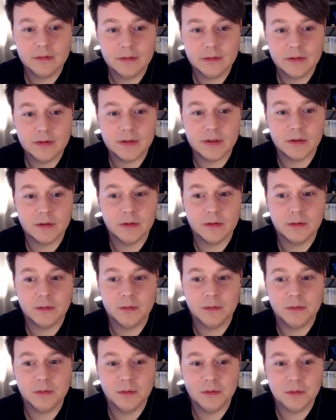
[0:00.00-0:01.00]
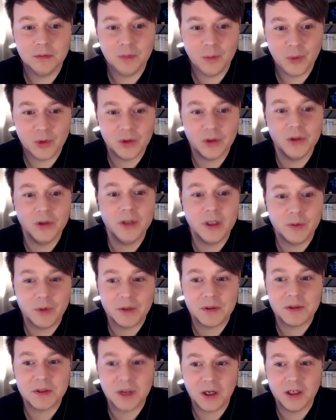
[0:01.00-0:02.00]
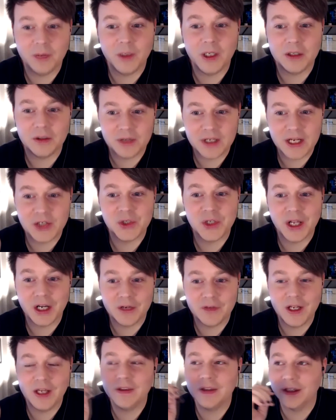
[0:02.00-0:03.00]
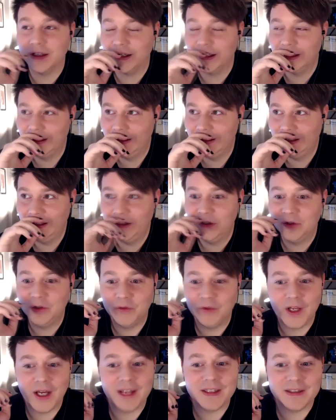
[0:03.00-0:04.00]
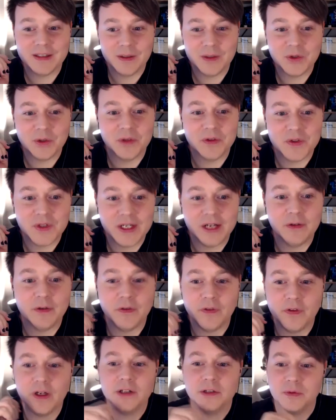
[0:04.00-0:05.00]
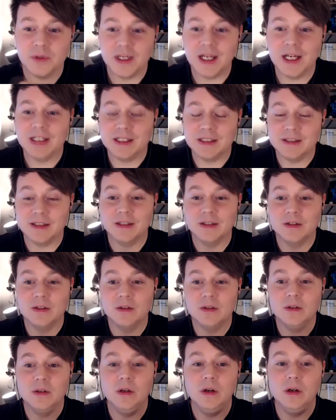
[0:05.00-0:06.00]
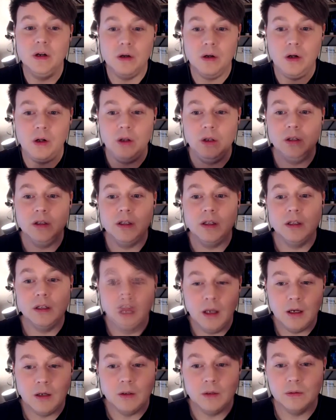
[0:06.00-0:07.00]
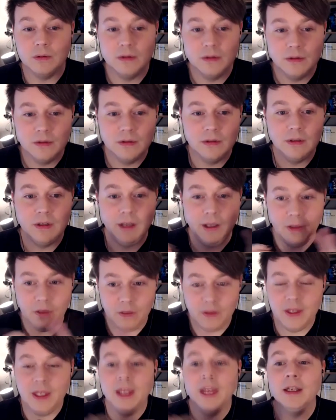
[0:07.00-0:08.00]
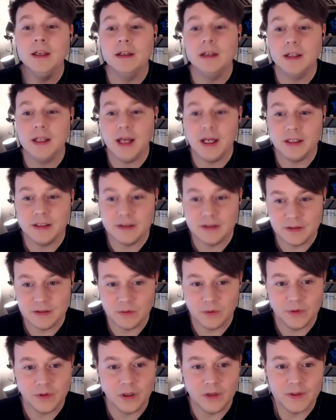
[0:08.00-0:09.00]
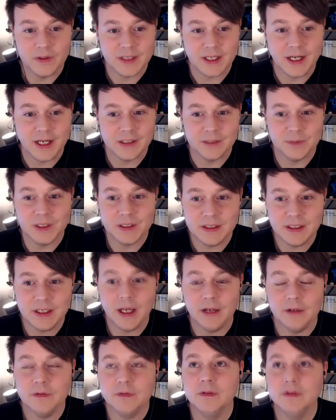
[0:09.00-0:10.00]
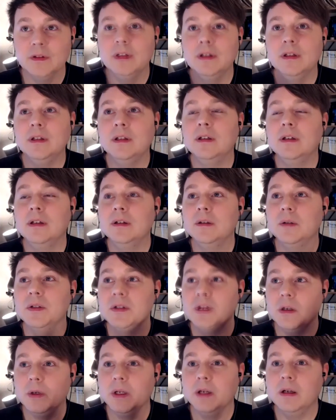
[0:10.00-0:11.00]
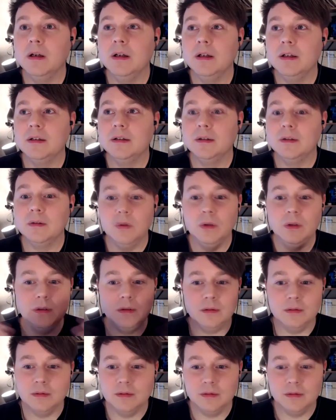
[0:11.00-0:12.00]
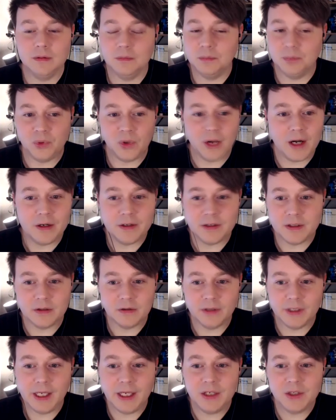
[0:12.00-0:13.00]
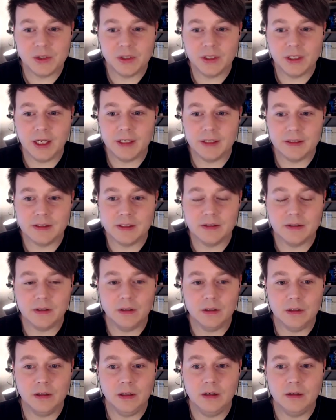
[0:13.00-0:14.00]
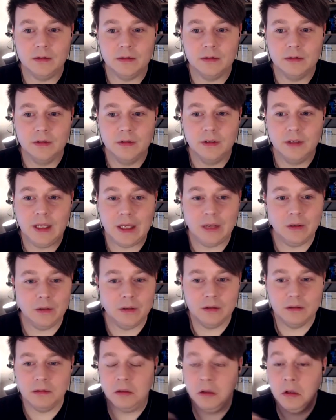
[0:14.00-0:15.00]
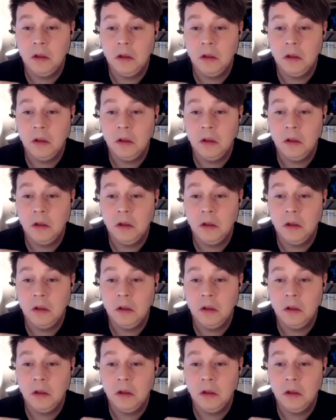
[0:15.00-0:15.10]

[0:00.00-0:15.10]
So remember earlier when I was talking about creation out of nothing, you've got some sort of state of affairs where God exists all alone, and then God exists with all this cosmic stuff. What's going on? Well, prior to creation, God exists all alone. How long?